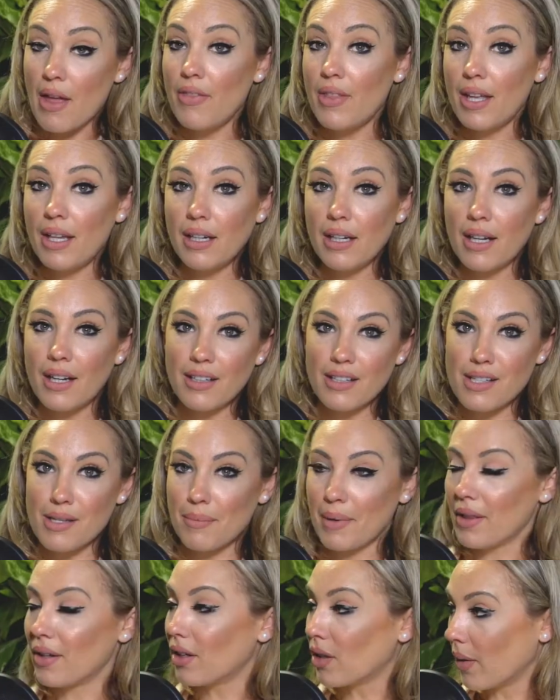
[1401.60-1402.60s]
And then here's
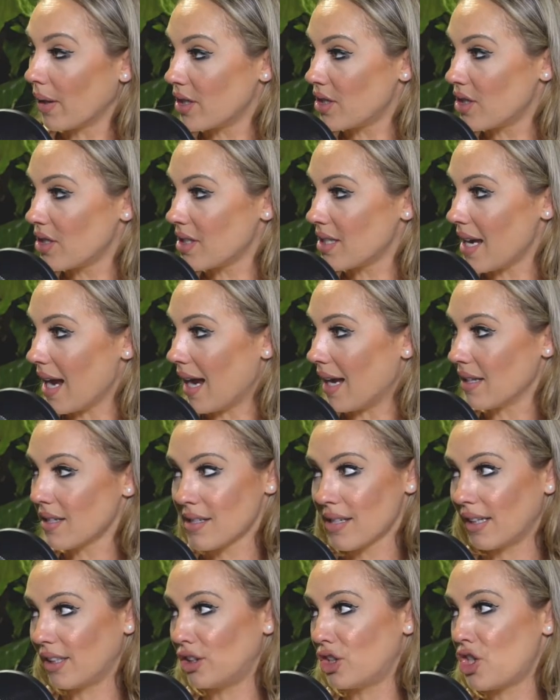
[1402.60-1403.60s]
some other questions to
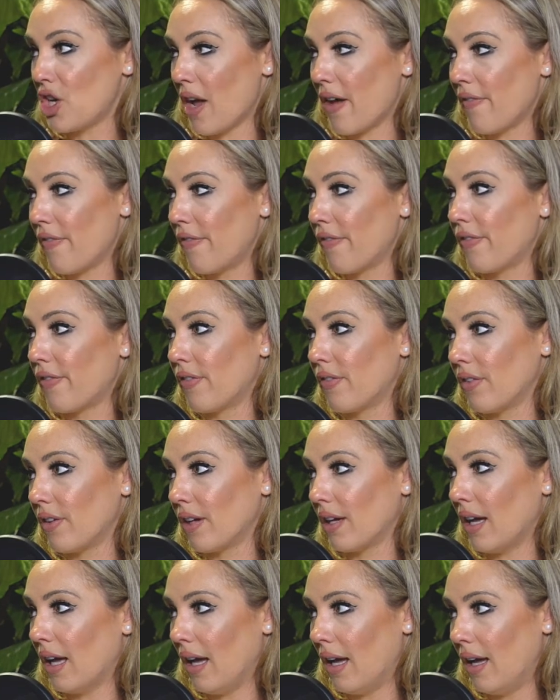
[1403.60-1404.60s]
ask. Like Jeff
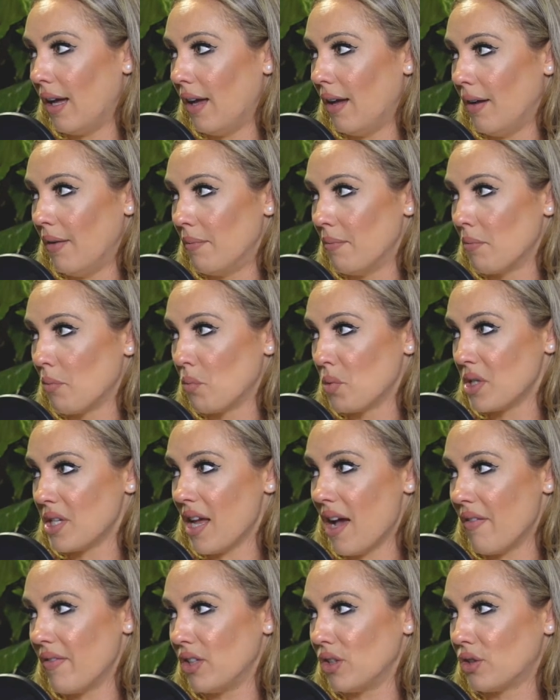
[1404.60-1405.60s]
was
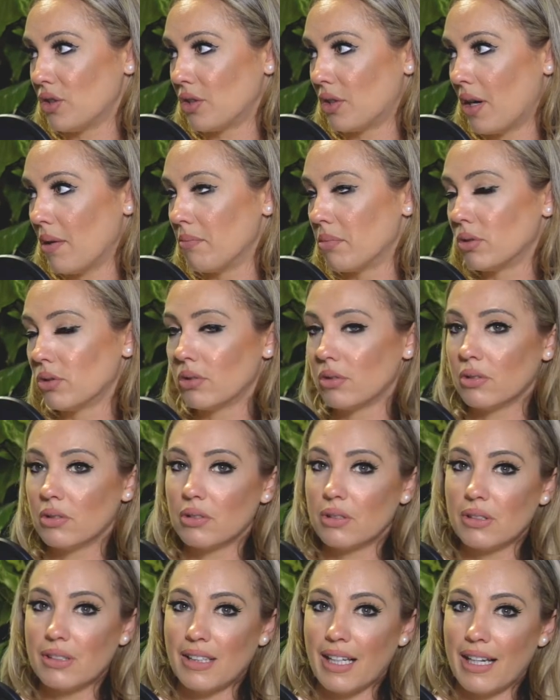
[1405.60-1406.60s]
having
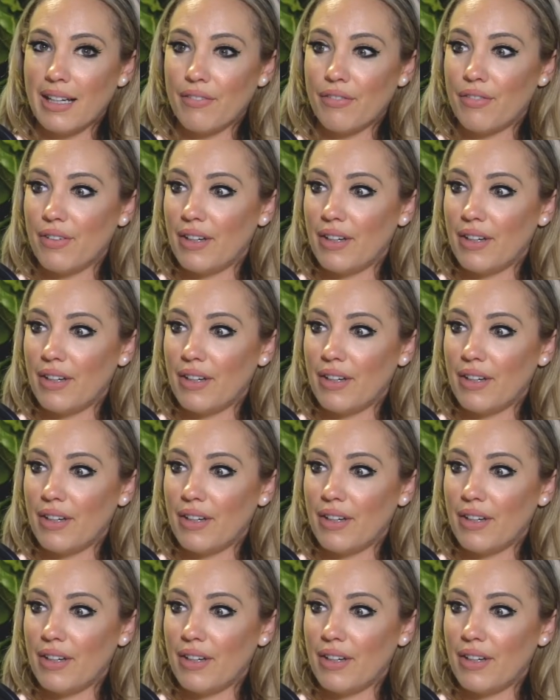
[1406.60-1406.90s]
trouble like